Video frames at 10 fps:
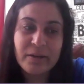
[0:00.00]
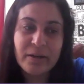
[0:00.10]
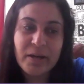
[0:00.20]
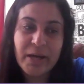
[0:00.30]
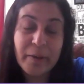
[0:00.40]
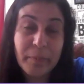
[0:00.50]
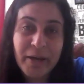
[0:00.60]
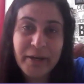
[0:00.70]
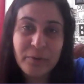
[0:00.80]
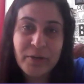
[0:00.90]
I
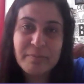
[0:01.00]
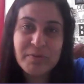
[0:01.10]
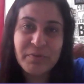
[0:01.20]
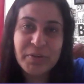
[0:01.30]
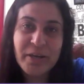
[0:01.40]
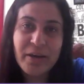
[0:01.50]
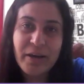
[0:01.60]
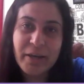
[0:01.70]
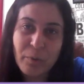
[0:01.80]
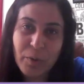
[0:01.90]
applied to Times of
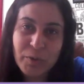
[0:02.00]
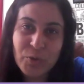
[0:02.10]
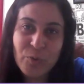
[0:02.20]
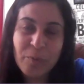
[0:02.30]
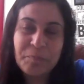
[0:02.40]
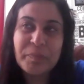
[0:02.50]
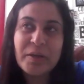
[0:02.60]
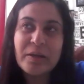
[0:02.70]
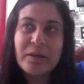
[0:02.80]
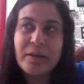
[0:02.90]
India. I got through,
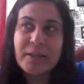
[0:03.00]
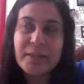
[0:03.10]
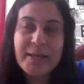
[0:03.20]
and